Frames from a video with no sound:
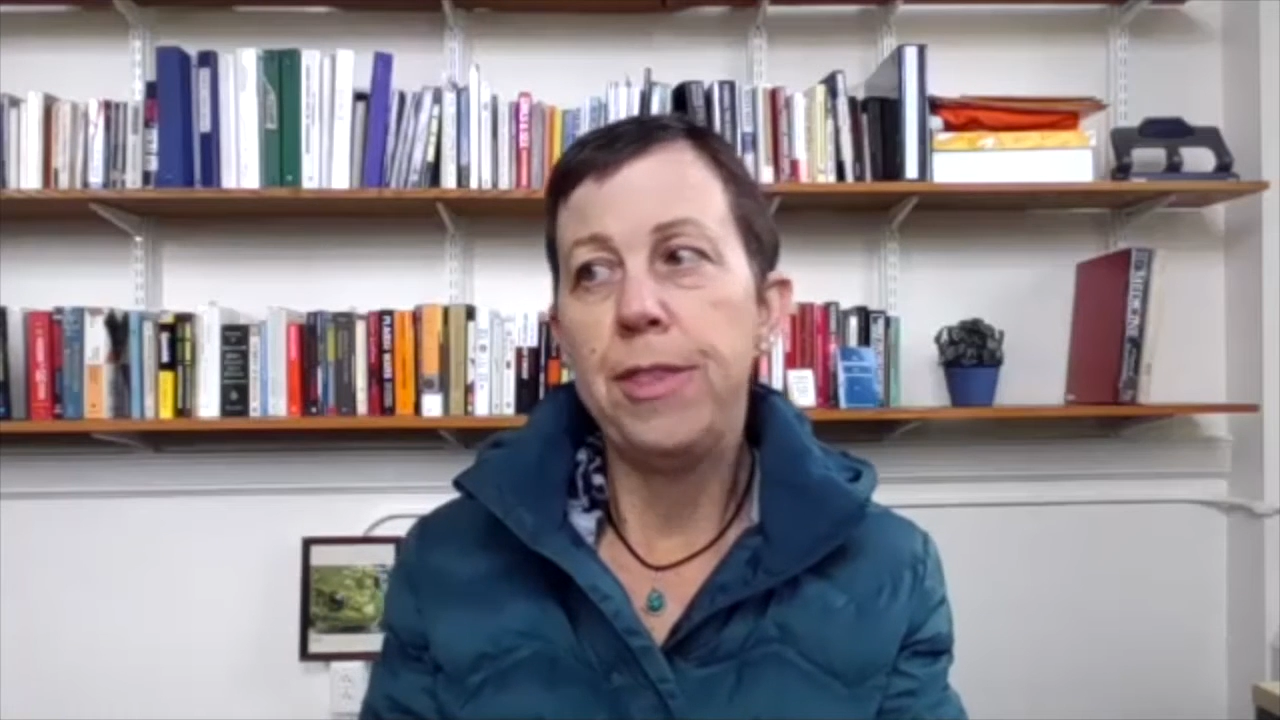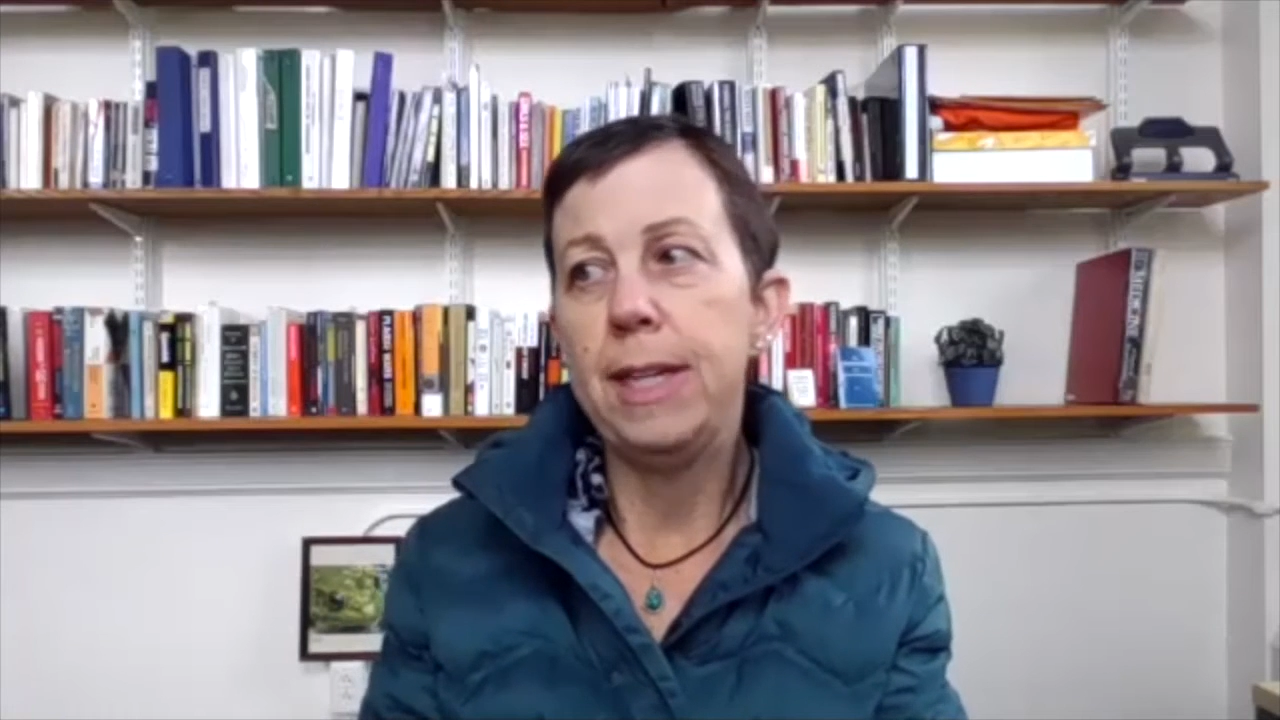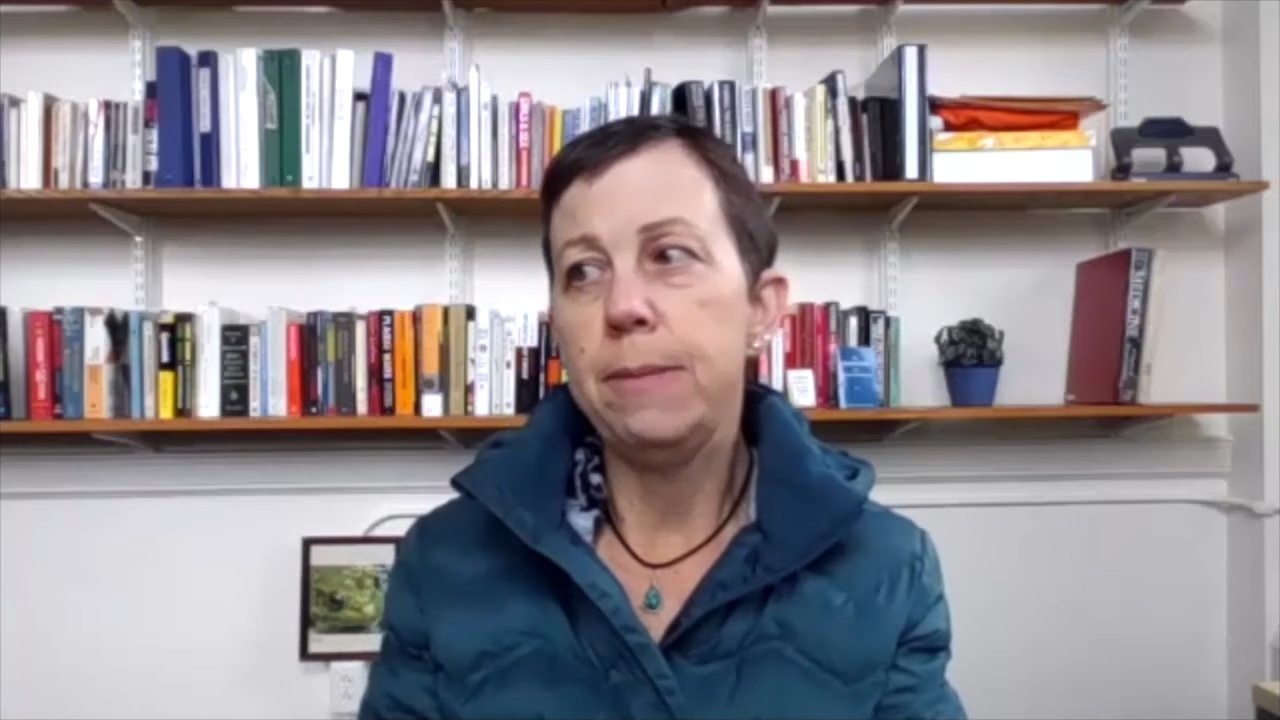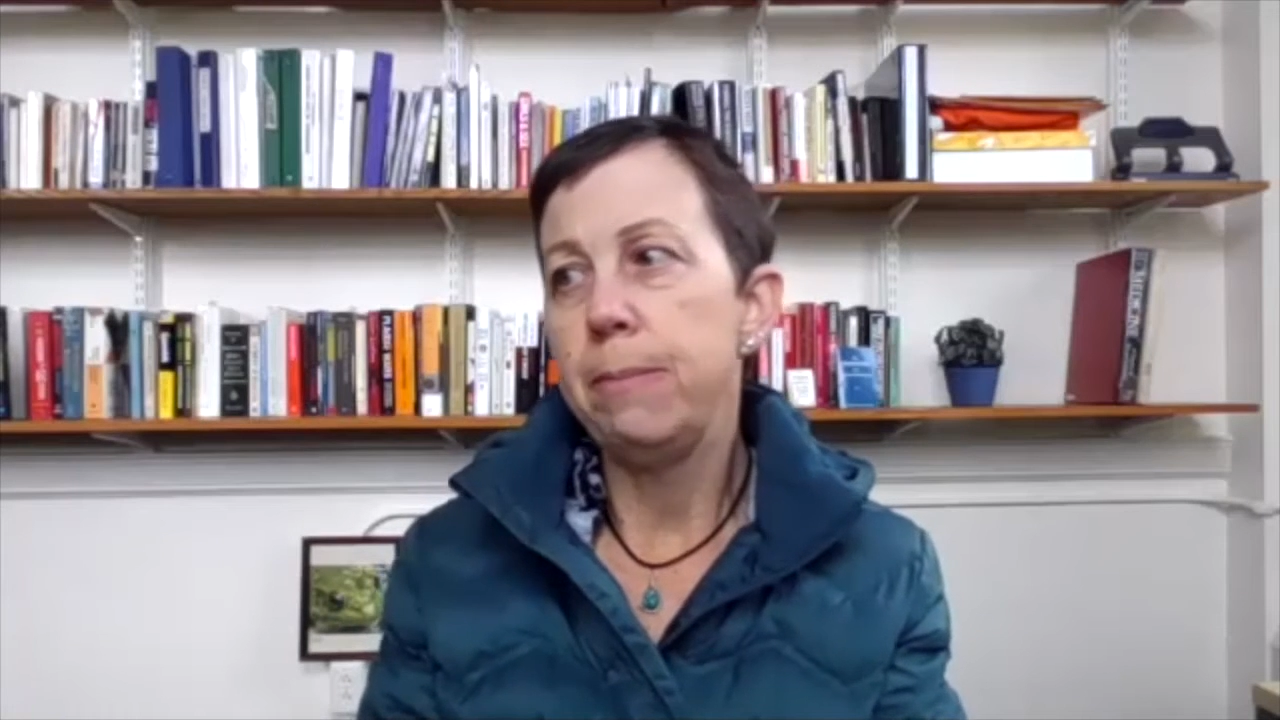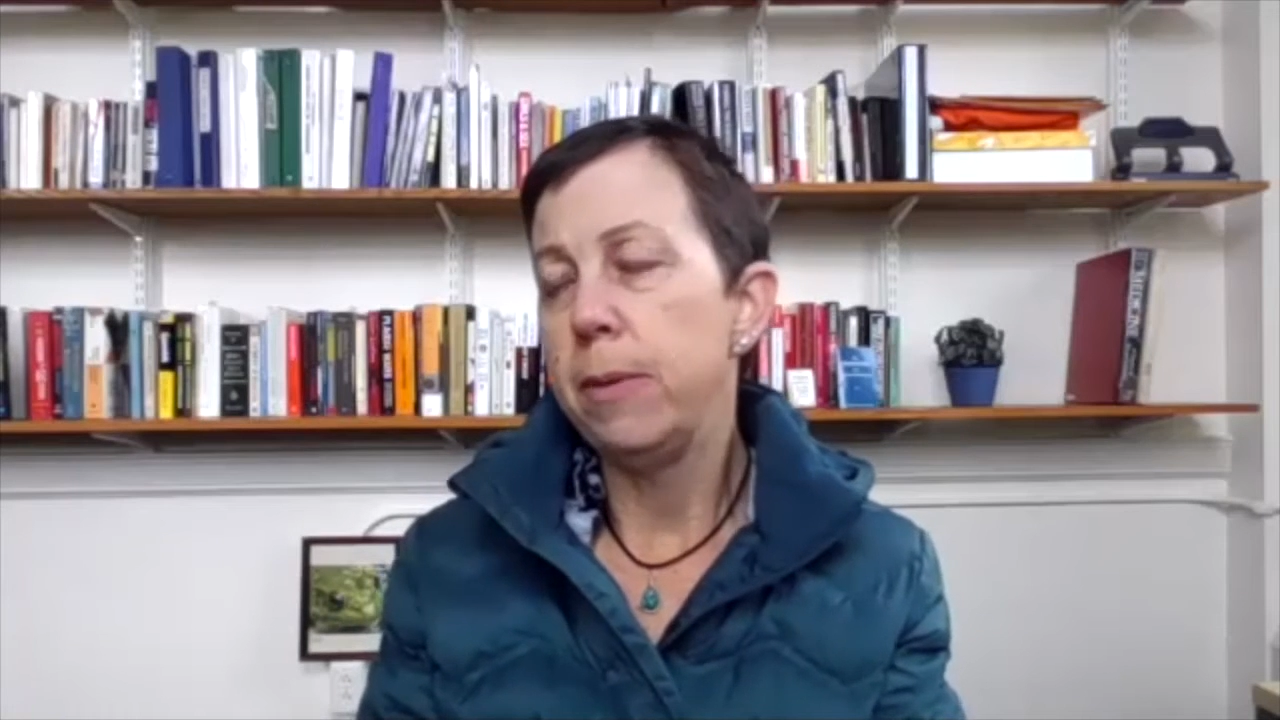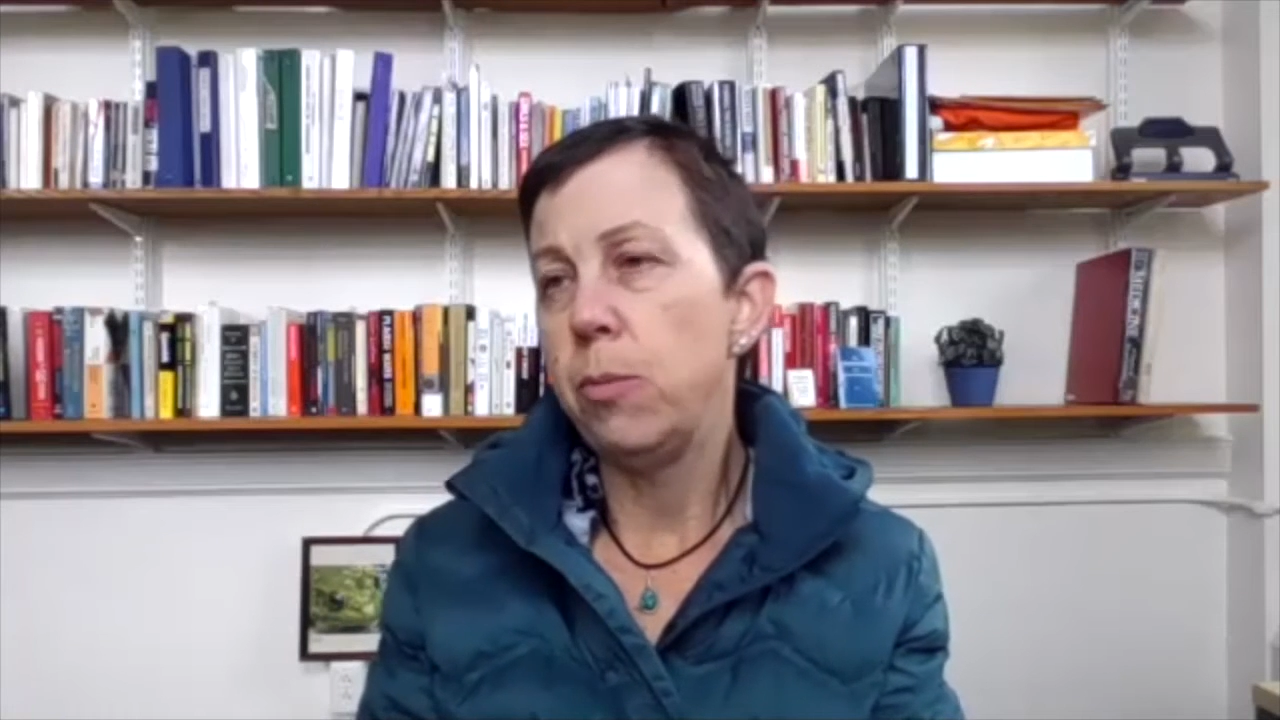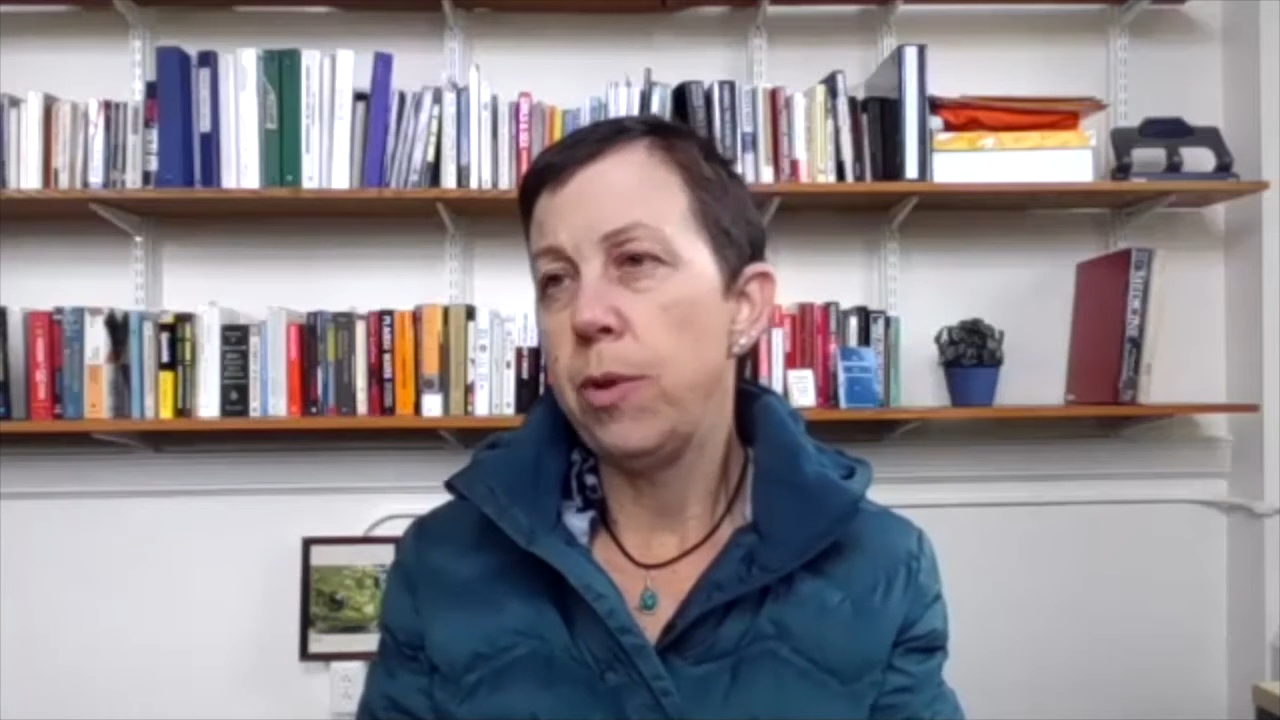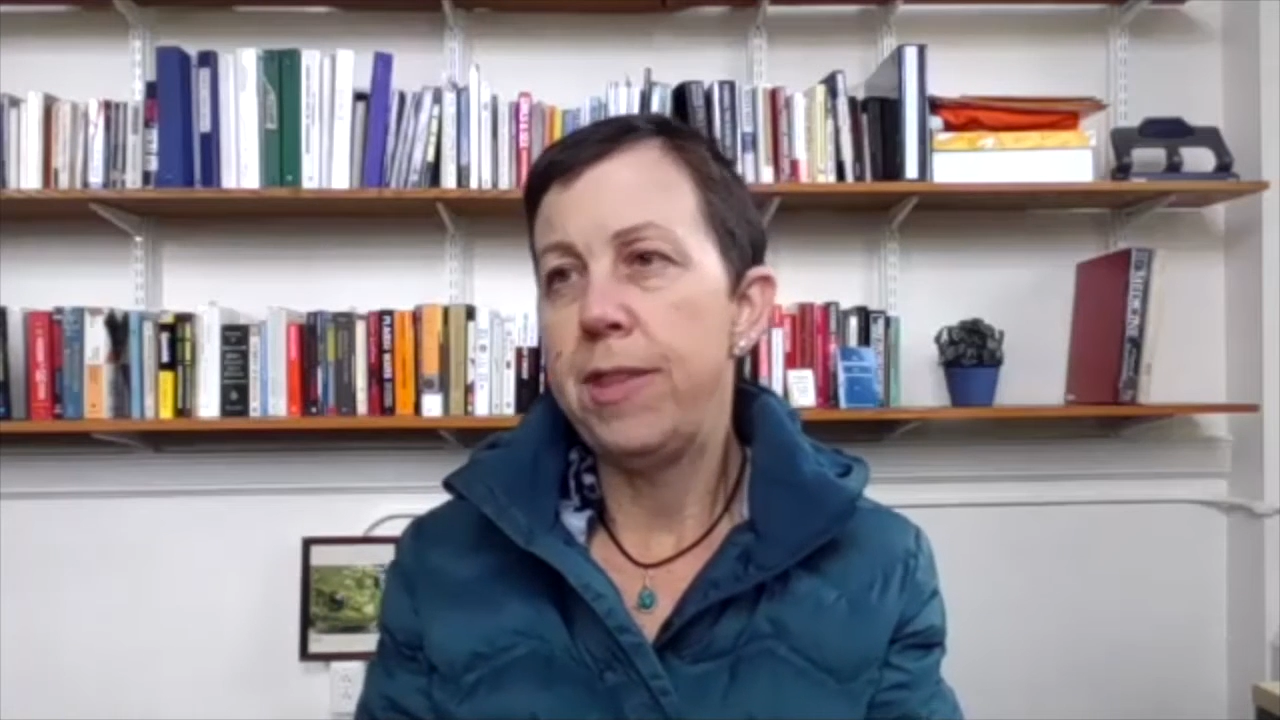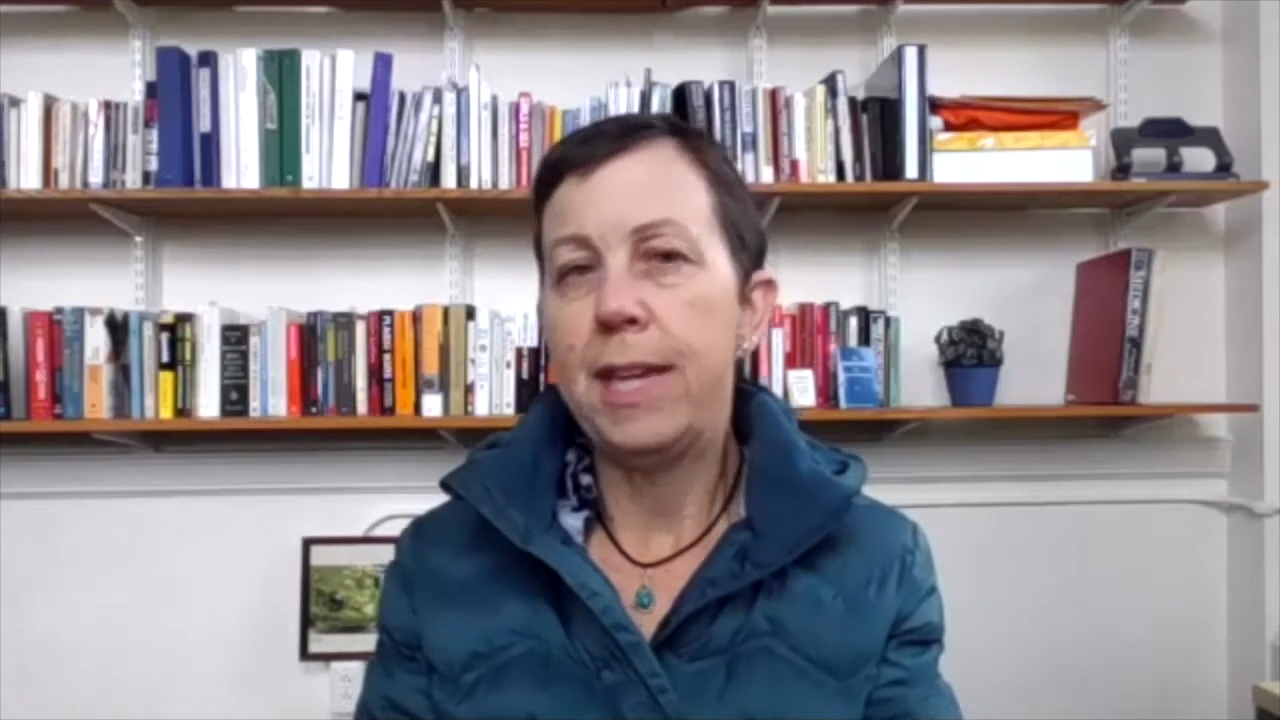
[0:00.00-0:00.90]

the